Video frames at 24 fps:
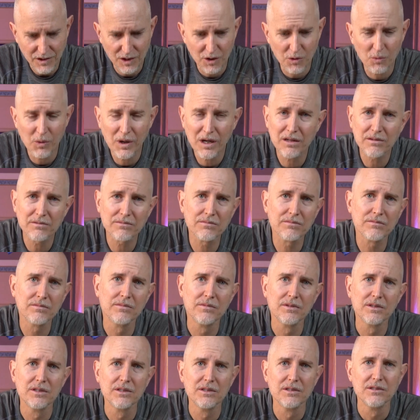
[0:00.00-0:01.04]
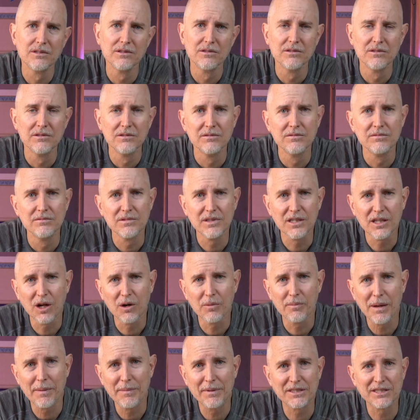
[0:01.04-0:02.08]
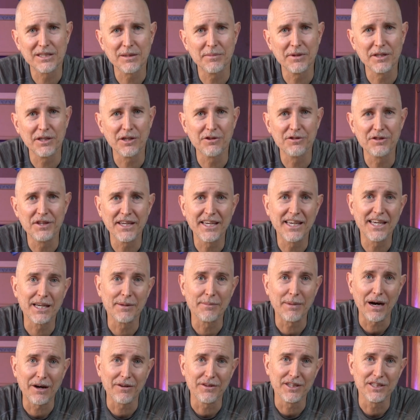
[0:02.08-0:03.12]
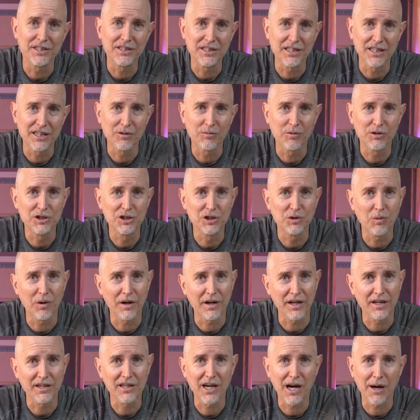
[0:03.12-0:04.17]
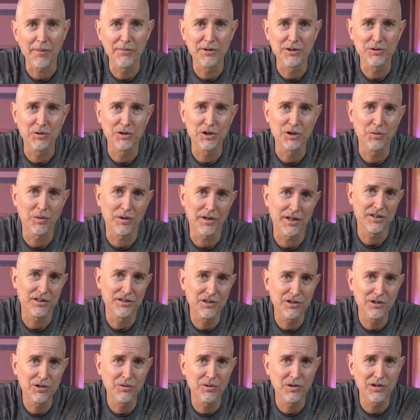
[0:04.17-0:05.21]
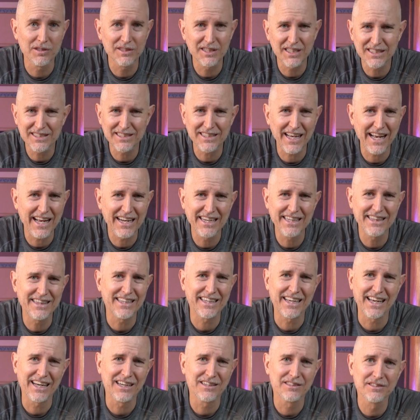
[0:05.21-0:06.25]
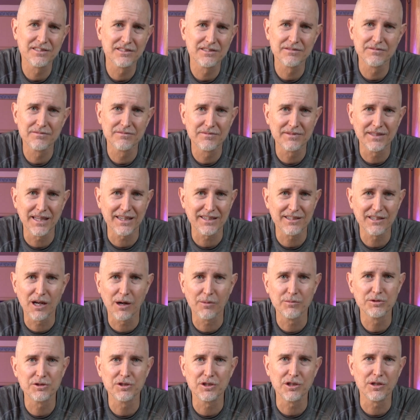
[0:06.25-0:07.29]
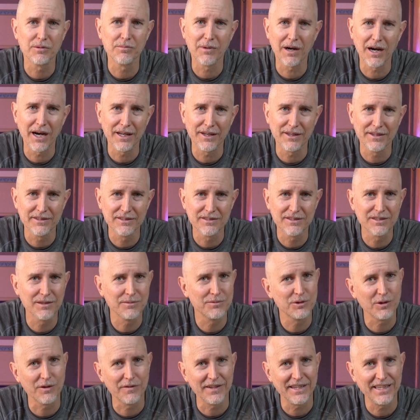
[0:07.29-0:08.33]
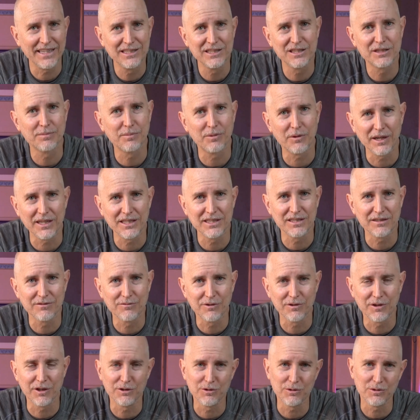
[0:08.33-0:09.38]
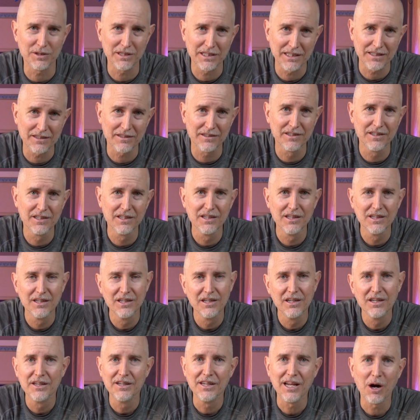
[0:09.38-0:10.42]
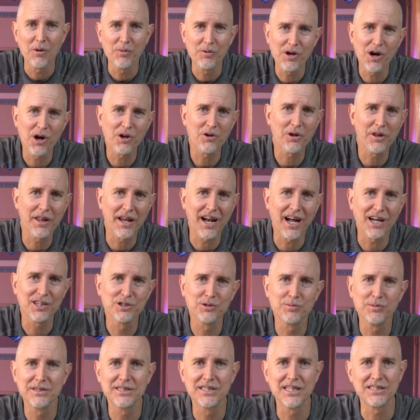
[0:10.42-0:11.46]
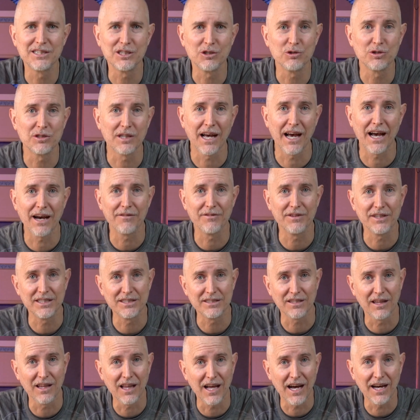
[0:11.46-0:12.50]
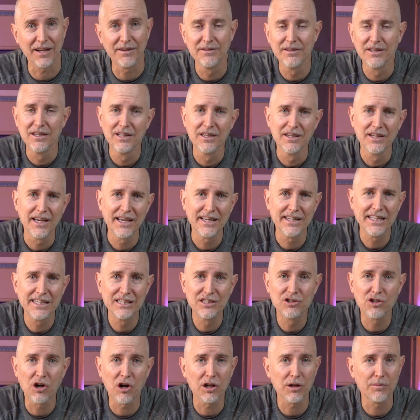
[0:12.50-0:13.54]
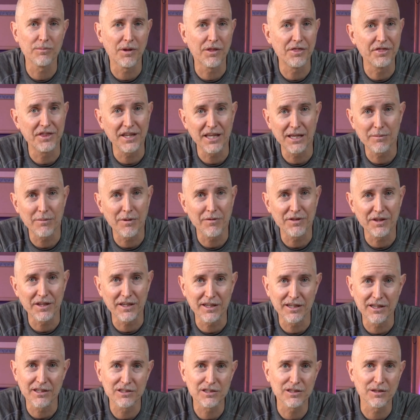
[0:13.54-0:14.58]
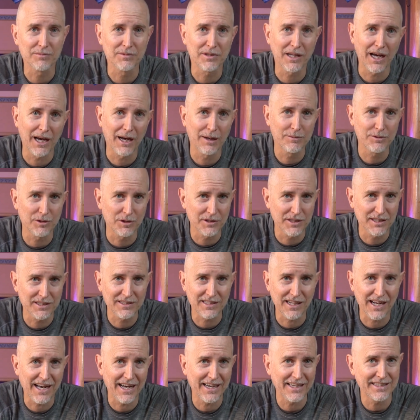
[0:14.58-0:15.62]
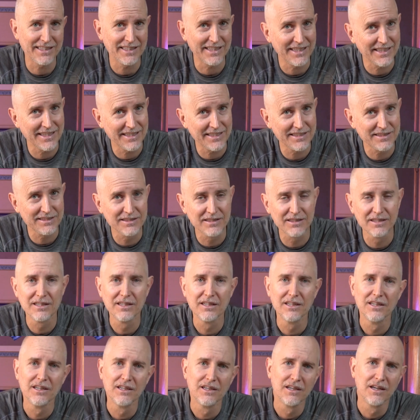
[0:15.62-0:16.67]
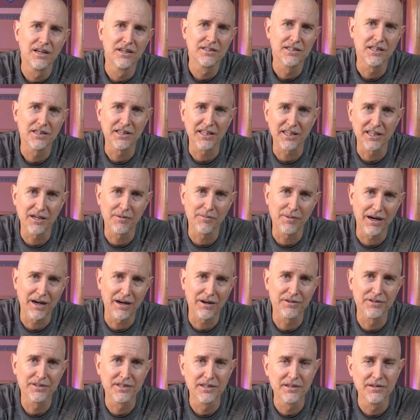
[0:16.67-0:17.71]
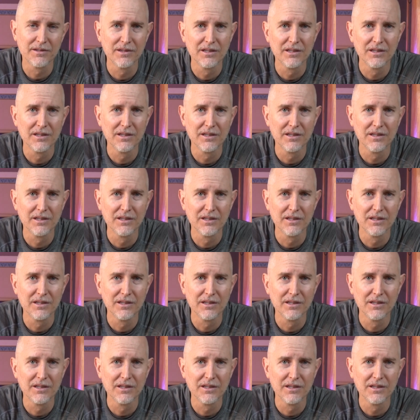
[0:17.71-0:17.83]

Well, you know, maybe it's something you're thinking about this year, what you want to accomplish, what you to do, or just anything else that comes to your mind, some sort of inspiration for the new year. Now, we all know that Hatsumi Sensei used to have these a lot, and he'd call them the theme of the year sometimes, or just ideas to think about.